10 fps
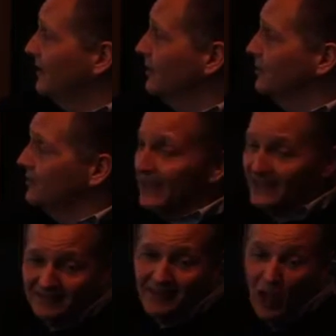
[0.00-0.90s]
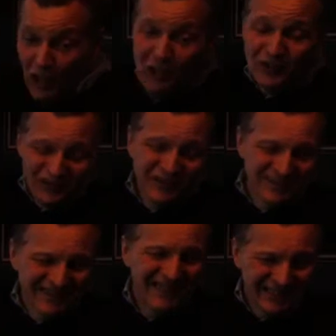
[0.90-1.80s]
to make it hard for them
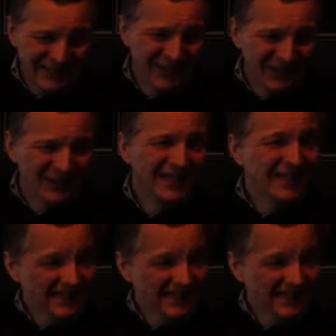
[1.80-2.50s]
to say no,